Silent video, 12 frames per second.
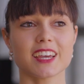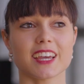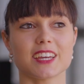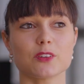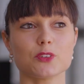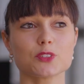
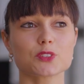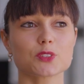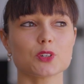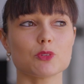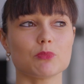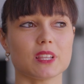And
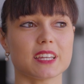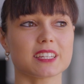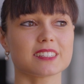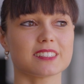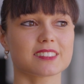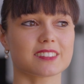also
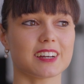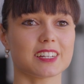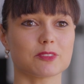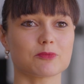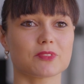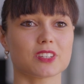playing this
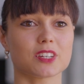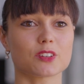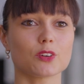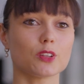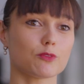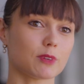time the
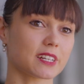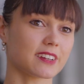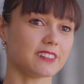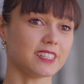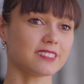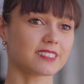role of
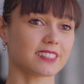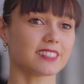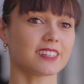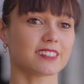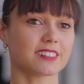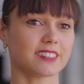Marguerite
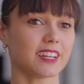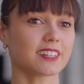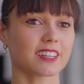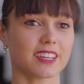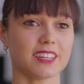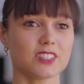in her
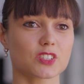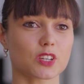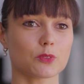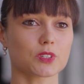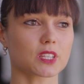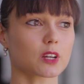young age
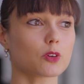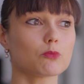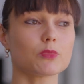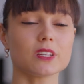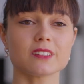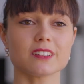was a
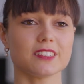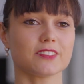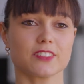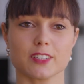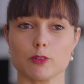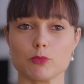completely
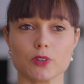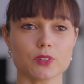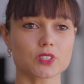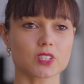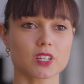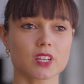different
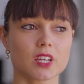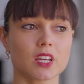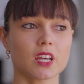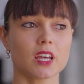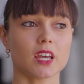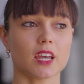approach.
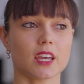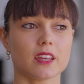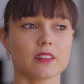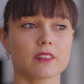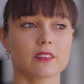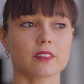
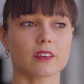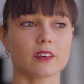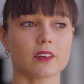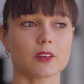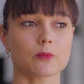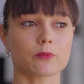And
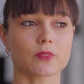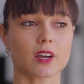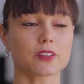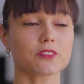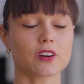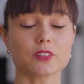
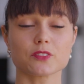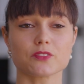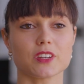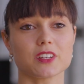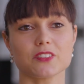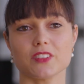I found
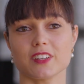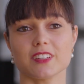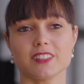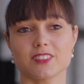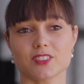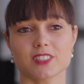very
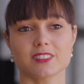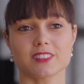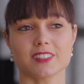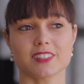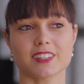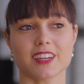
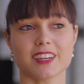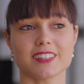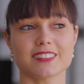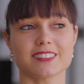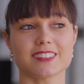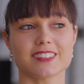interesting
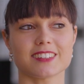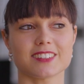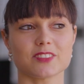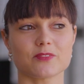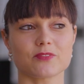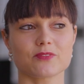
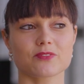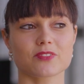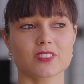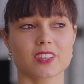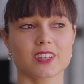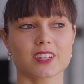and
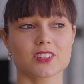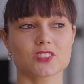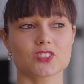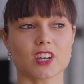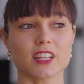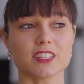
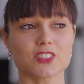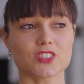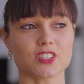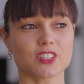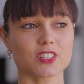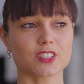
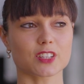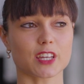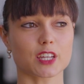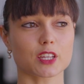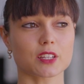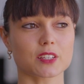challenging,
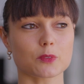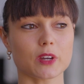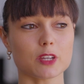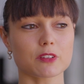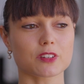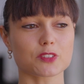like in a
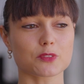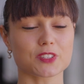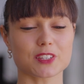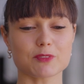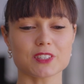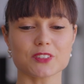way, because it
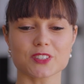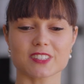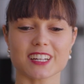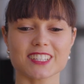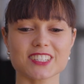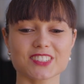was a bit
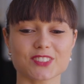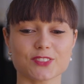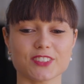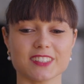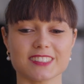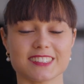nostalgic to
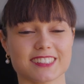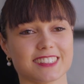feel